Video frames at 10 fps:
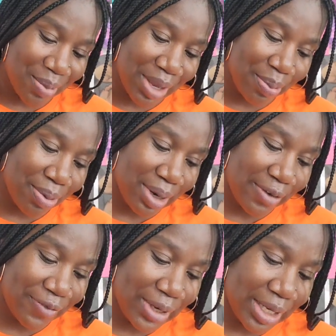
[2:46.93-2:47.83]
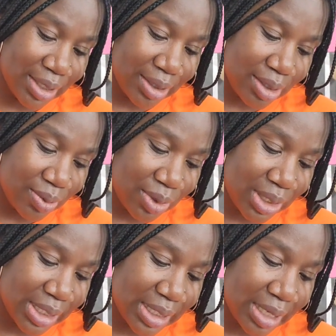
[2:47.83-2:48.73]
important for your little
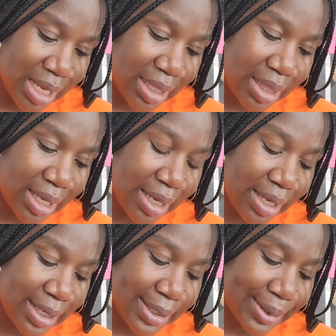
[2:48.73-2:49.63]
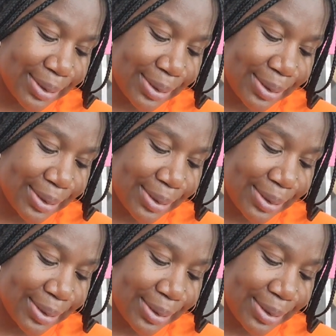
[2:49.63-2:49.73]
ones. Like they